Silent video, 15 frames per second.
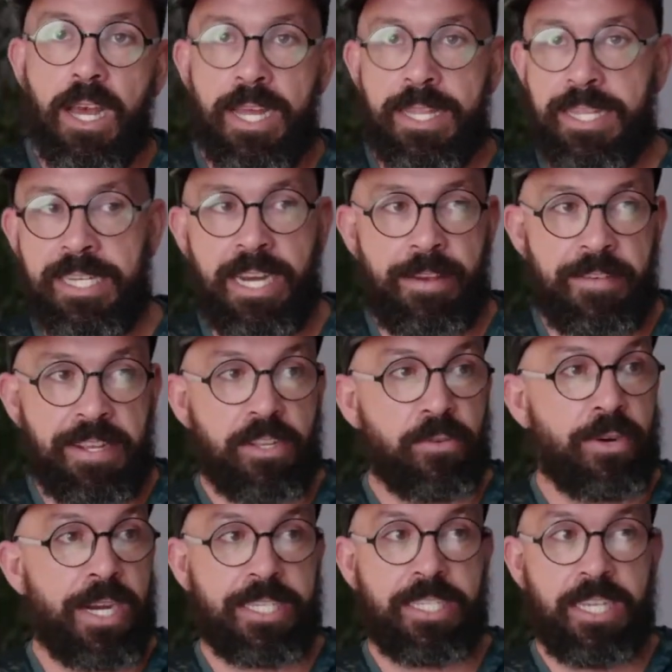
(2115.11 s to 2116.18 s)
And then having the
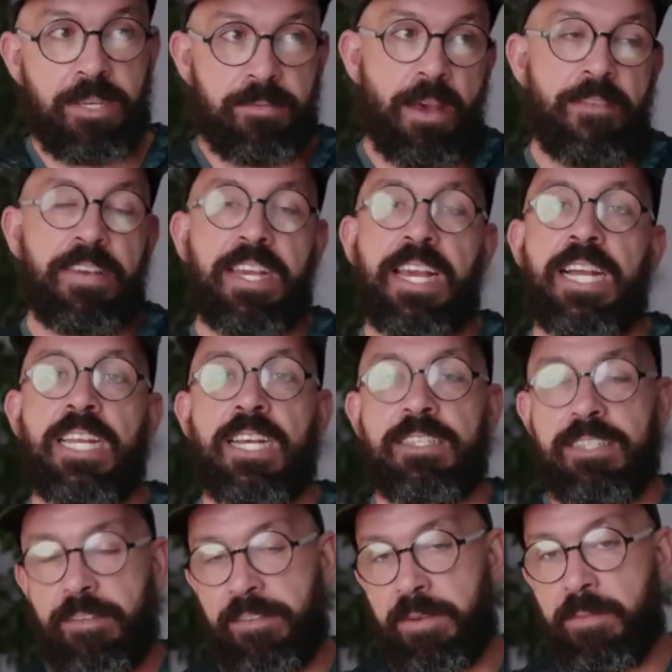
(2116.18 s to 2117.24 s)
right team, having
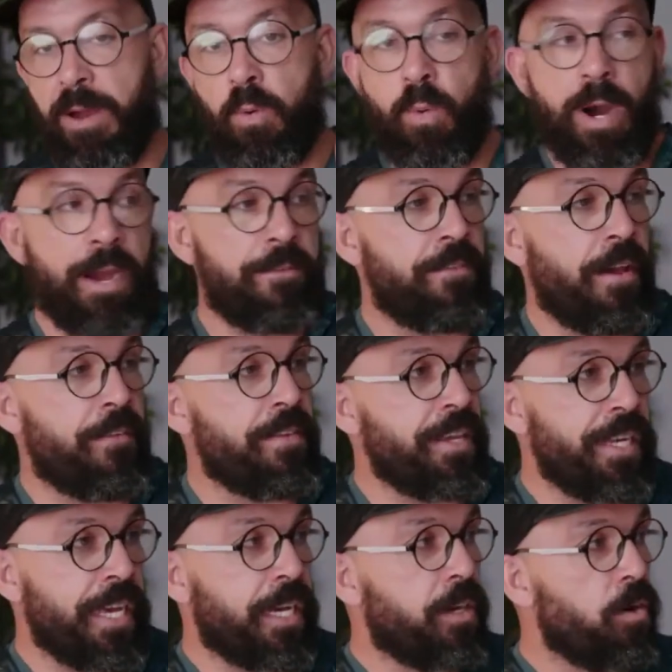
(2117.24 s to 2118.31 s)
Alex, having my wife,
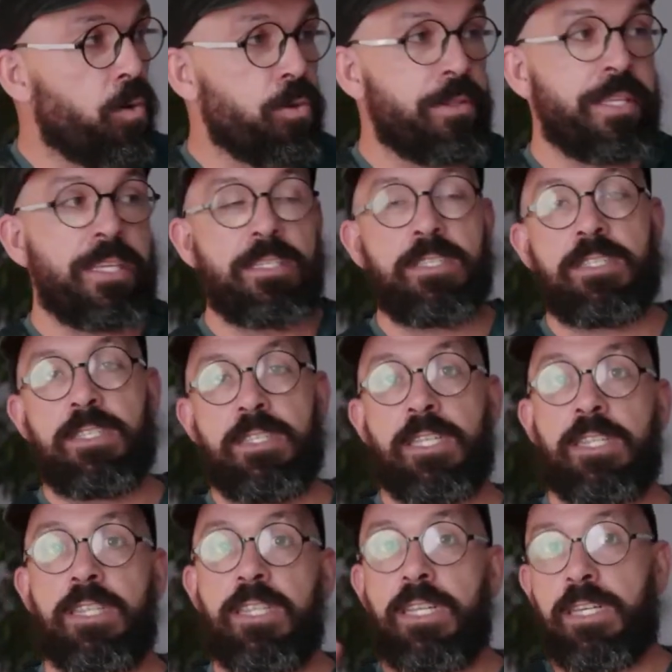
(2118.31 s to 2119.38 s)
having like all these
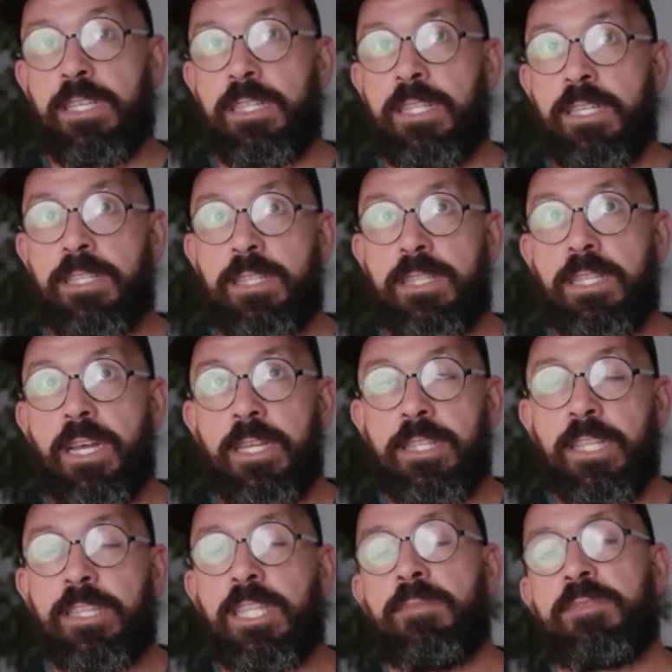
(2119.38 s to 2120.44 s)

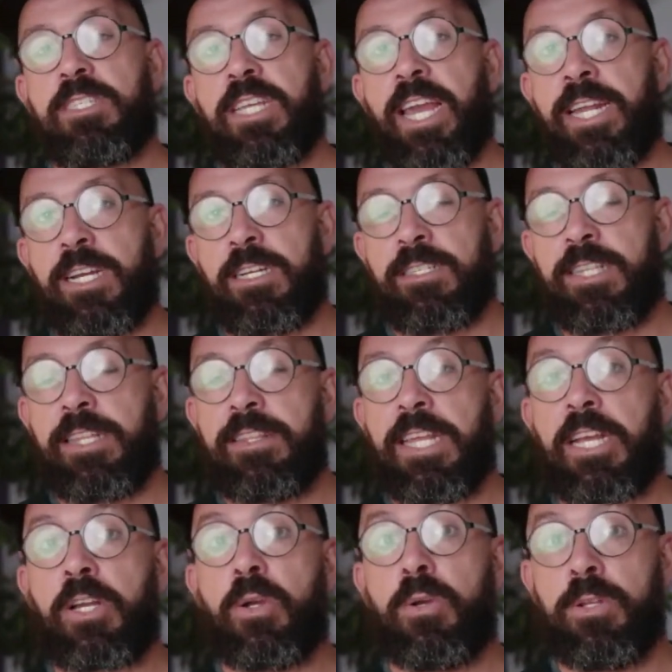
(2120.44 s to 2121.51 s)
the team skaters that they
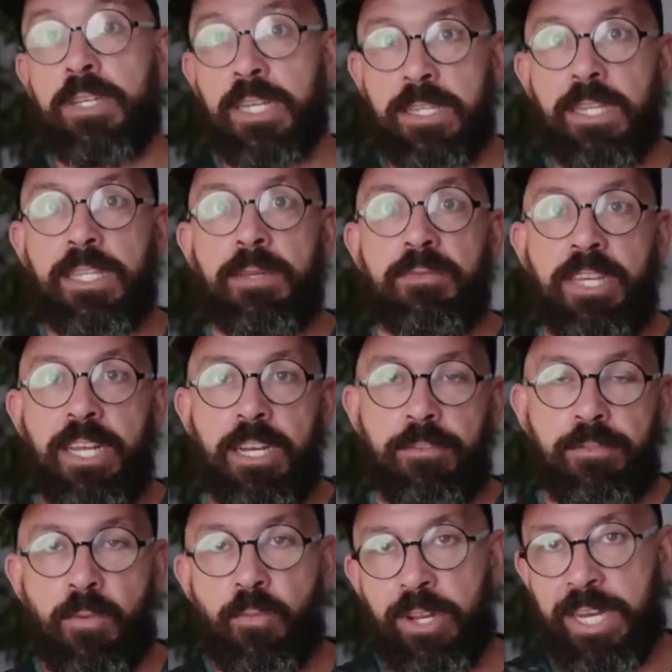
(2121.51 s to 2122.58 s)
could, the team skaters
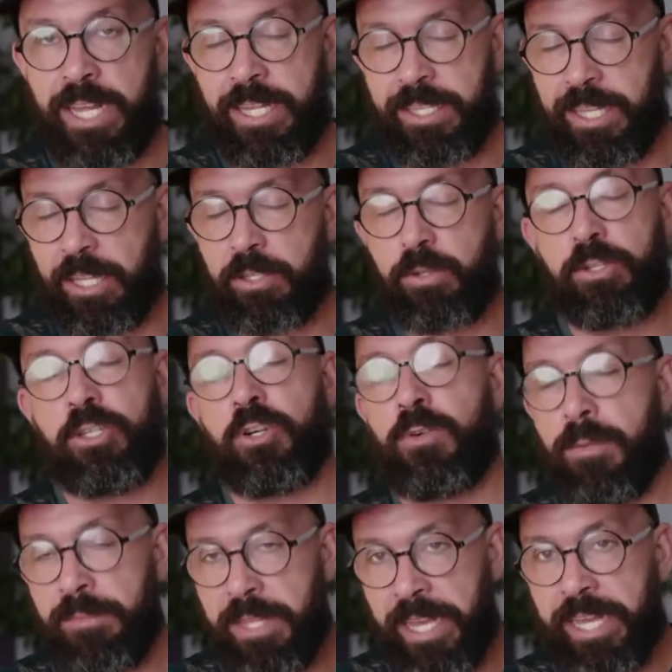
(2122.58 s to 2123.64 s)
from WHEELADDICT that could
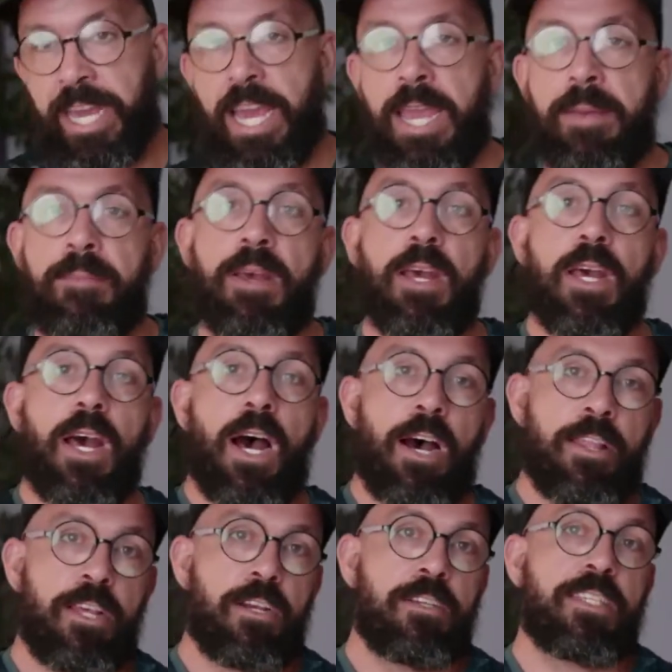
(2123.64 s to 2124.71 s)
show up, they came.
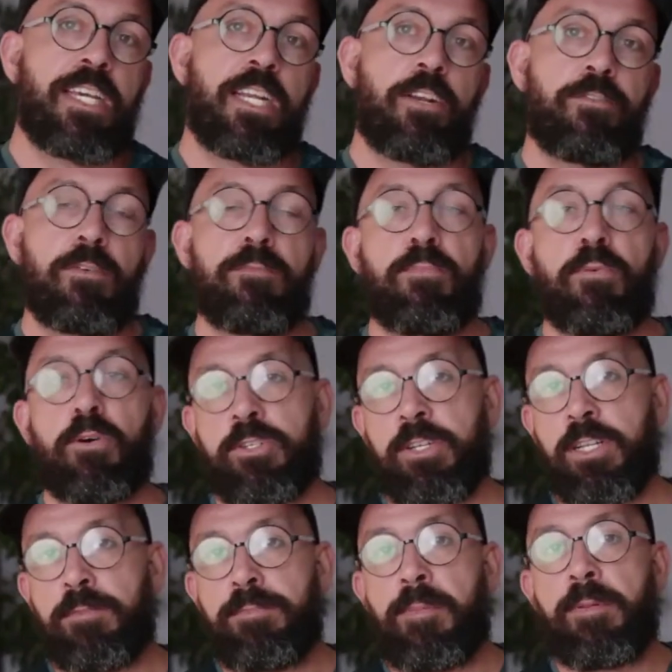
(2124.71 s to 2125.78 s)
Other skaters from
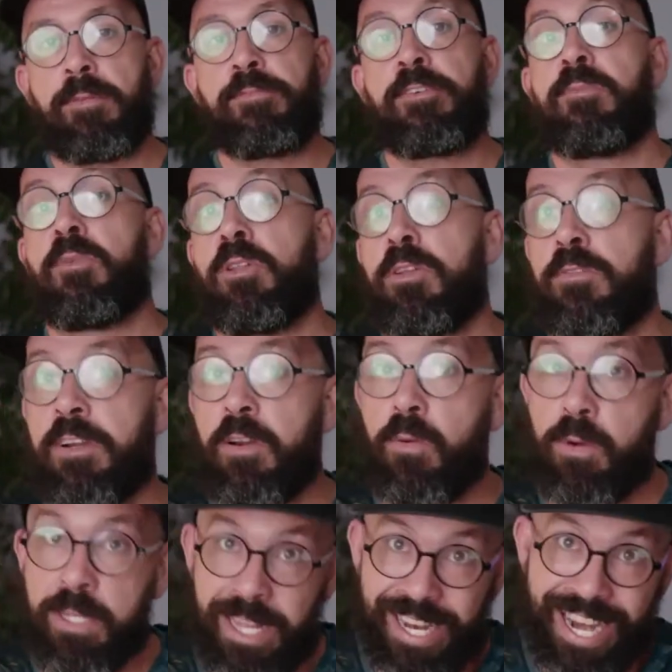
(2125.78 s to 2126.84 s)
Portugal, people from all over the
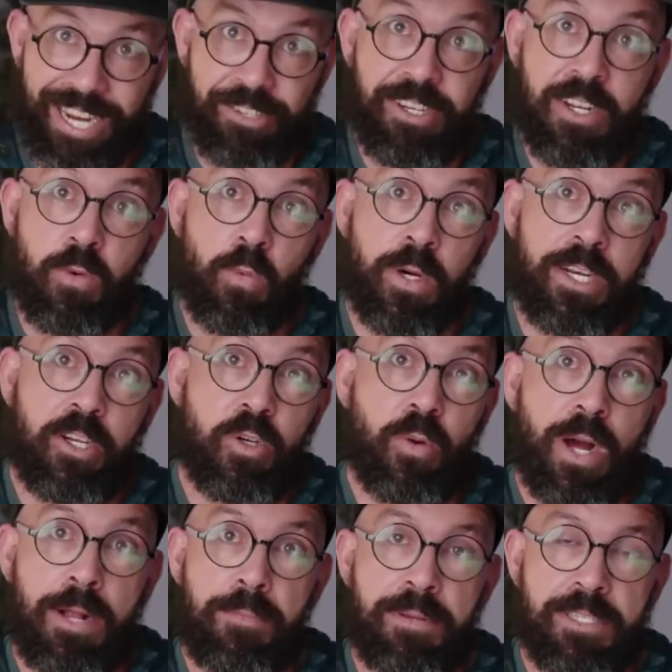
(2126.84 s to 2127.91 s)
world that actually wanted to
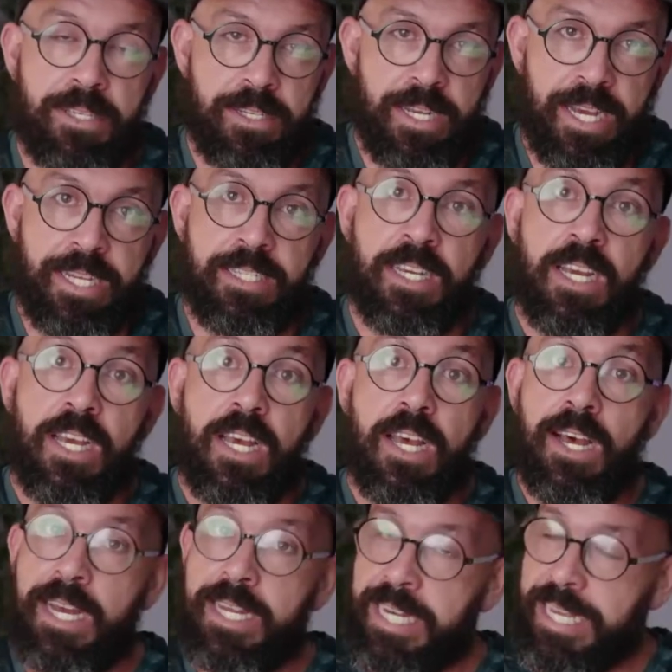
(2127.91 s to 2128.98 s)
help us on that.
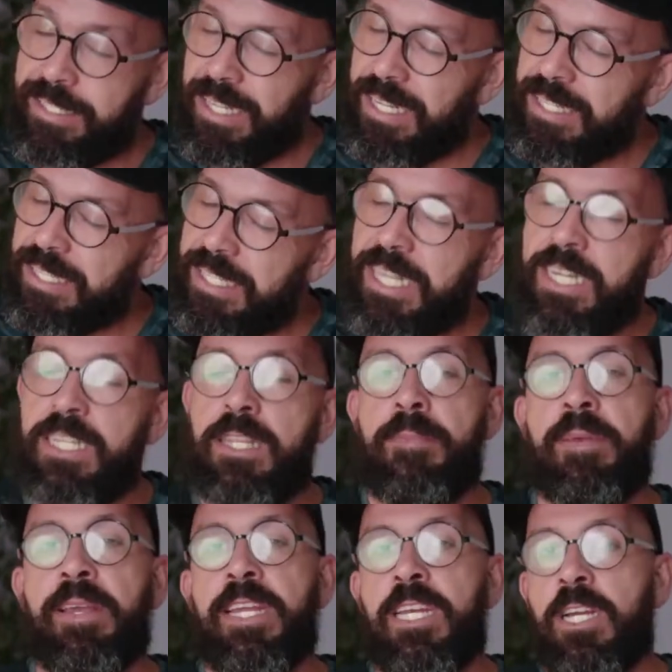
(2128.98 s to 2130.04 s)
And as I said at the
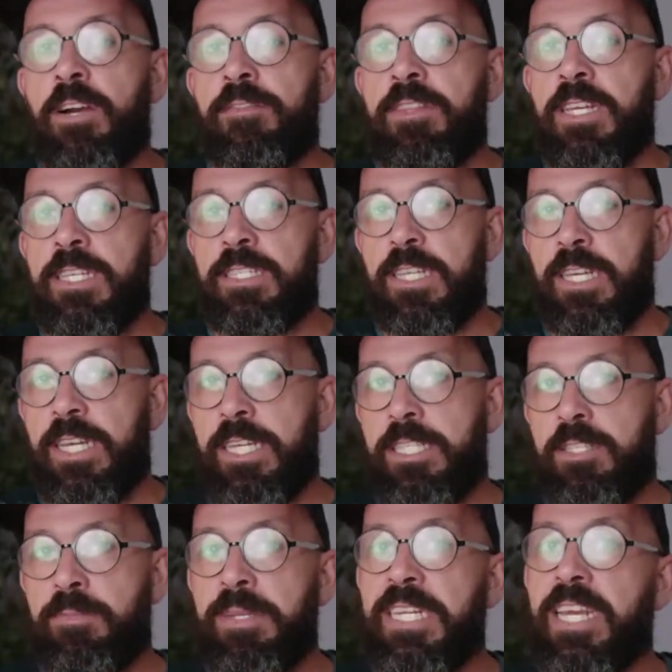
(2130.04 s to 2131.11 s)
beginning of this,
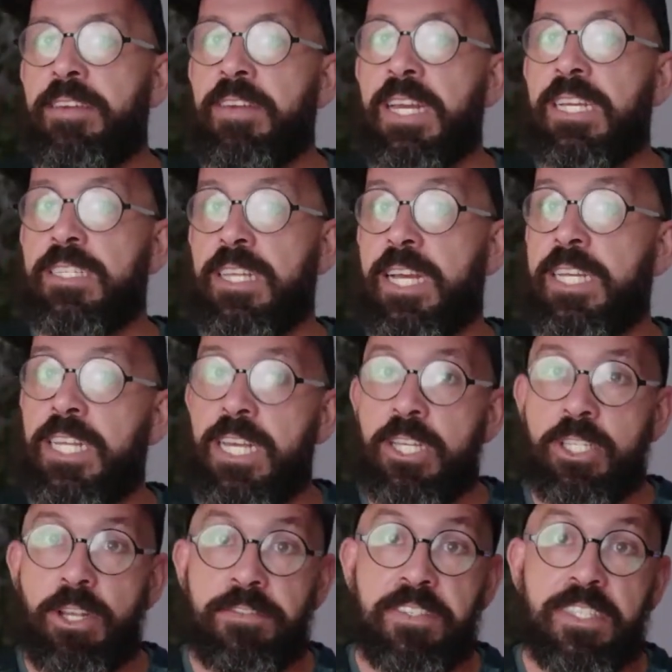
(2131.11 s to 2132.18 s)
it's been giving us
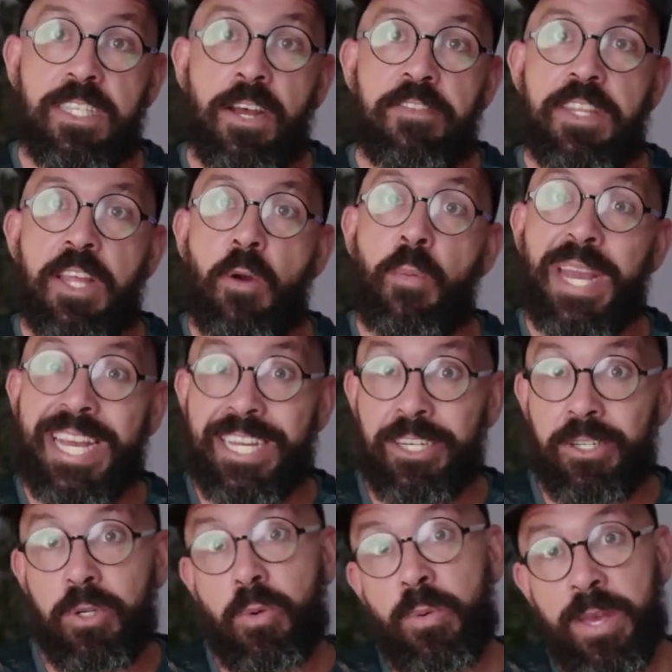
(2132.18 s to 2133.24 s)
ideas of stuff that we
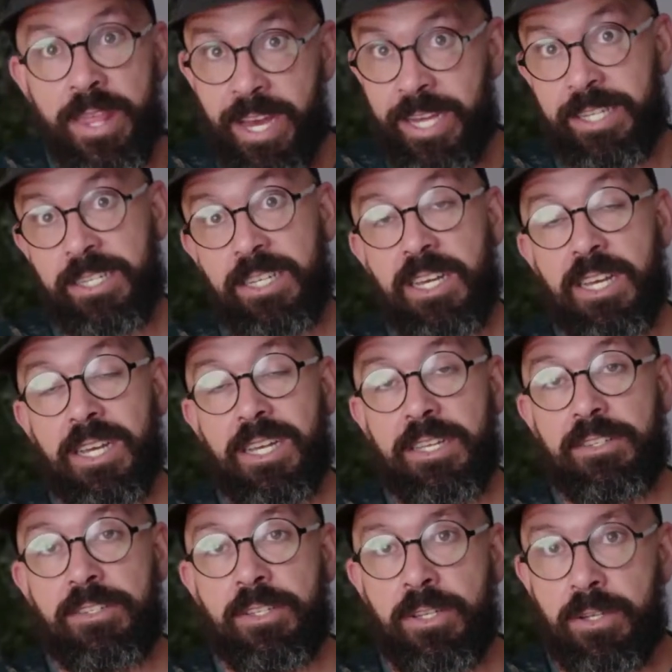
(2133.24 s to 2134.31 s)
can do with that.
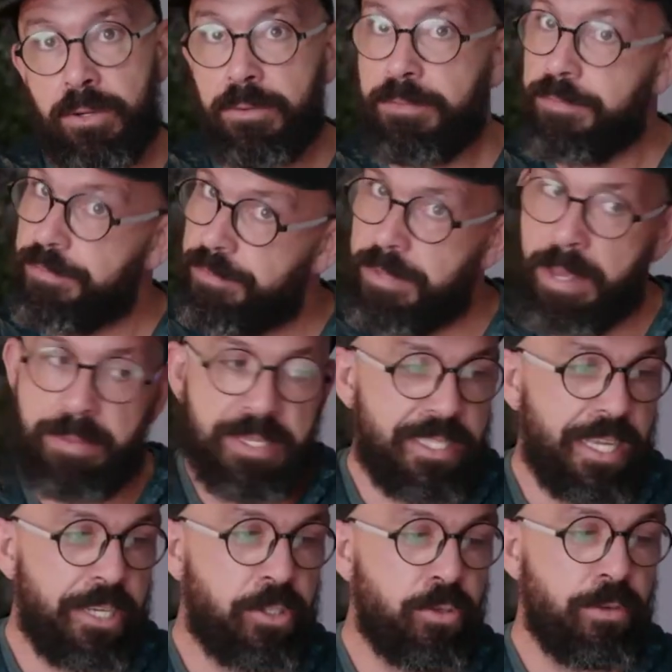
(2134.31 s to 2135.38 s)
So maybe
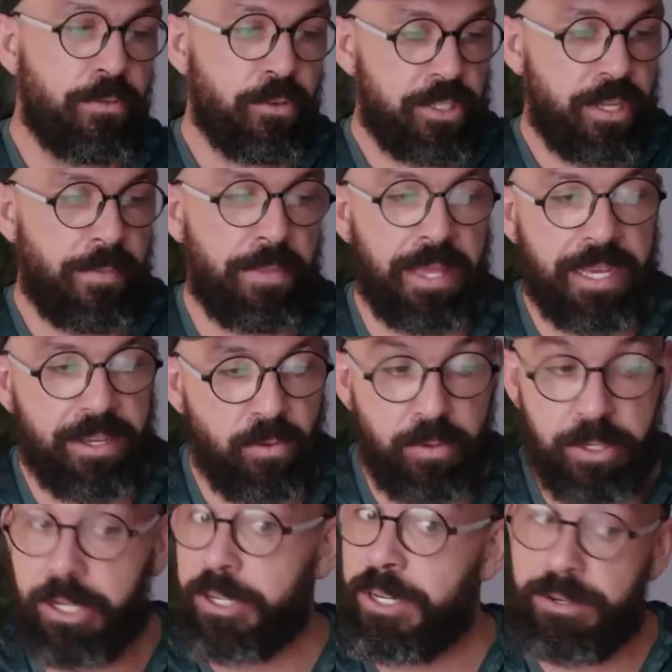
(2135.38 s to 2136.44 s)
stay tuned for something.
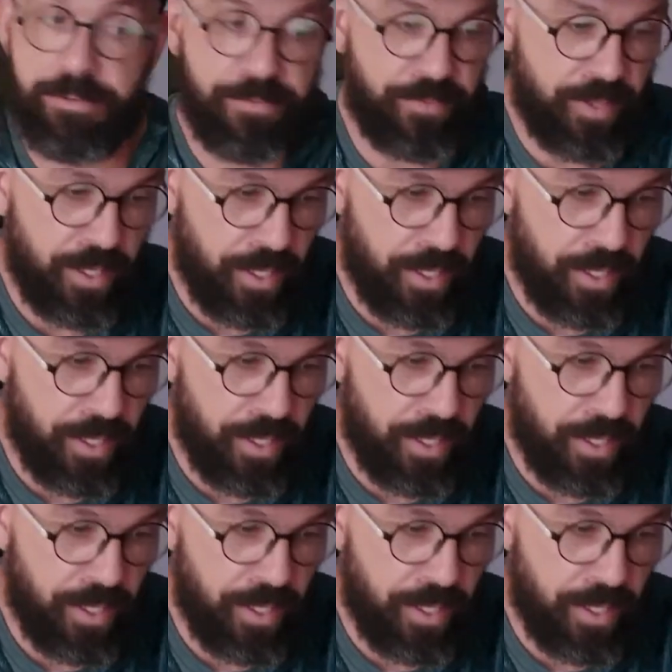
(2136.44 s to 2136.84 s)
We don't know.